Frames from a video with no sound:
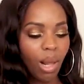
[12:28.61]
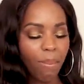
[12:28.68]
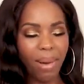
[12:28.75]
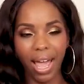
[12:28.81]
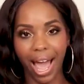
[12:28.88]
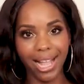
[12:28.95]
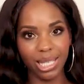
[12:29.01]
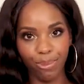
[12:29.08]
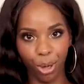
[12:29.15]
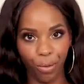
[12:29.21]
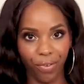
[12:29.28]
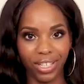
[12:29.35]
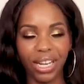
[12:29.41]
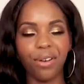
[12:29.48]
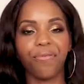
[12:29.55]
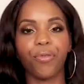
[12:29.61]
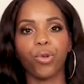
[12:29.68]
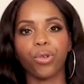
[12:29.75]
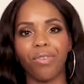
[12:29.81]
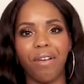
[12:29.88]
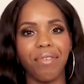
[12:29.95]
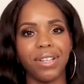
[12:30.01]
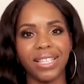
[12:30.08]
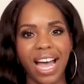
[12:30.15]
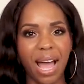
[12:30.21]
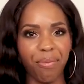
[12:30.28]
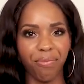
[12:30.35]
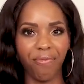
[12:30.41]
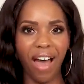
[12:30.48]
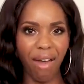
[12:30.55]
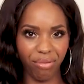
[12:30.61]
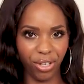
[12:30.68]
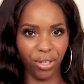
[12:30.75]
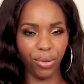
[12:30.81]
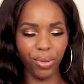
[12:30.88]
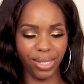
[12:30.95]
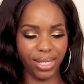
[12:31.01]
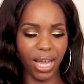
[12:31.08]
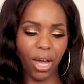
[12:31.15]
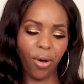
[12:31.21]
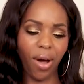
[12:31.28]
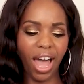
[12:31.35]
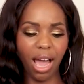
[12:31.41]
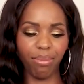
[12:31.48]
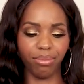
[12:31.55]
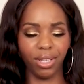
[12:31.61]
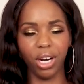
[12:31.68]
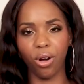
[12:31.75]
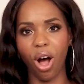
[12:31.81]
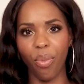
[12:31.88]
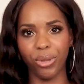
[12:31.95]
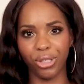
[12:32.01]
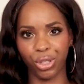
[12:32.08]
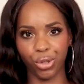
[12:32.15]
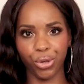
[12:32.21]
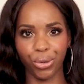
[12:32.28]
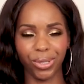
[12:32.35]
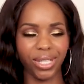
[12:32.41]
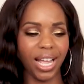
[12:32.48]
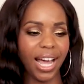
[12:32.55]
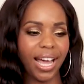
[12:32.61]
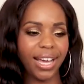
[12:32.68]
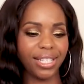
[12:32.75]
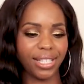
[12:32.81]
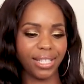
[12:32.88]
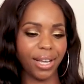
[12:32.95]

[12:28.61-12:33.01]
But yeah, it's perfect. And for reference, I'm 5'2", so I am, you know, on the shorter side.